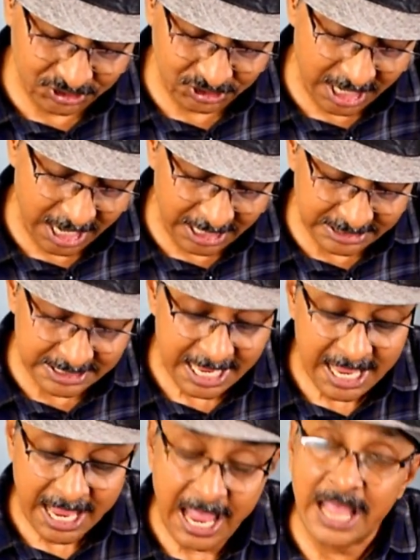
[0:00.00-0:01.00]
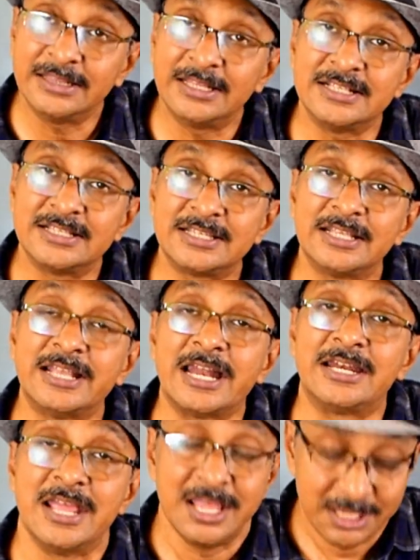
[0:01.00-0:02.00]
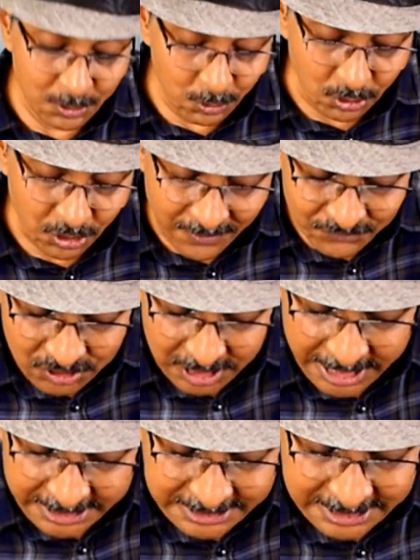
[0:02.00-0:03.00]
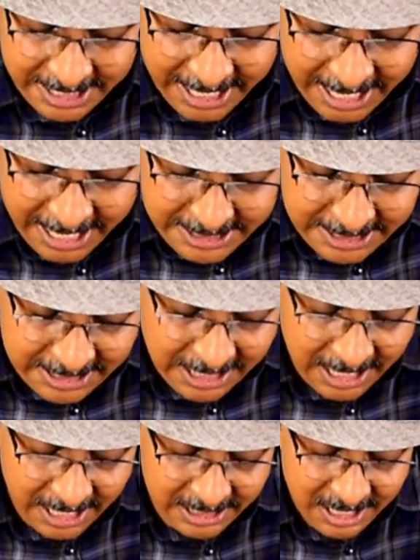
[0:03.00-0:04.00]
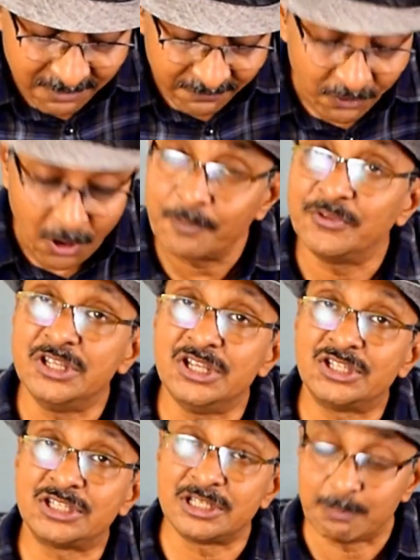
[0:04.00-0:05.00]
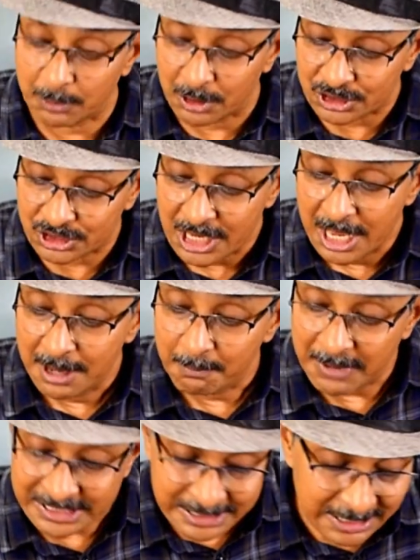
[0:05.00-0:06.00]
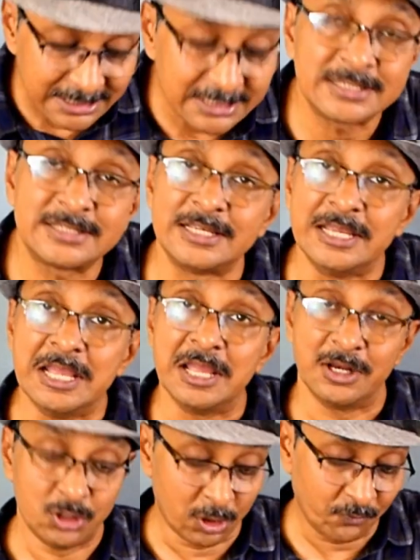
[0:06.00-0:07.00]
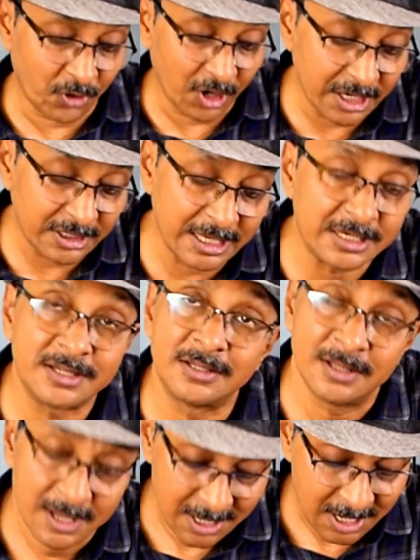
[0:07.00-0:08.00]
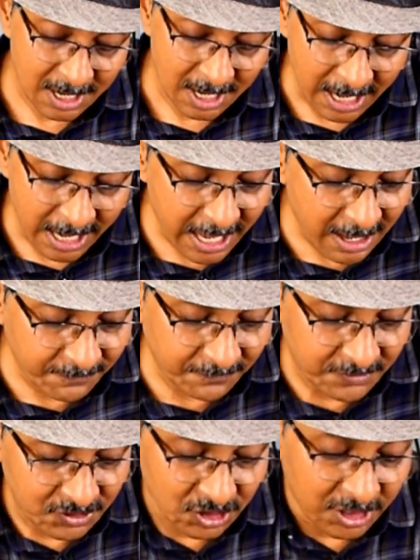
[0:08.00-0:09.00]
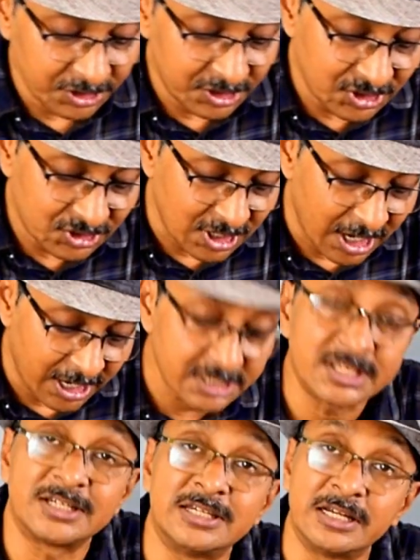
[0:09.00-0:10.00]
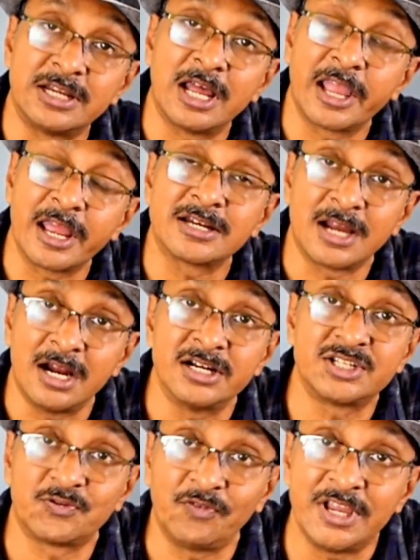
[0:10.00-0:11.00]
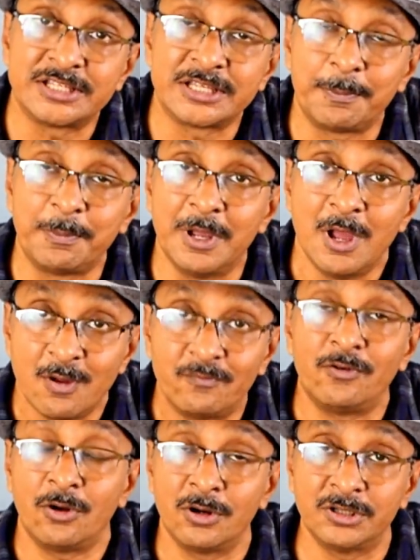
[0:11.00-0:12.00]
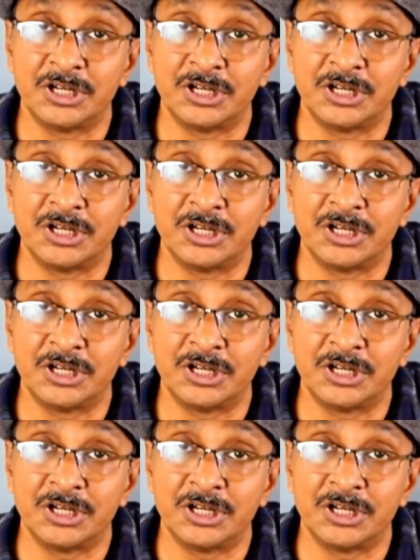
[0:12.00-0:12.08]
cards and then say that you could have selected any card from these symbols. But let us see. Don't forget that I have turned these cards, the target cards, face up for the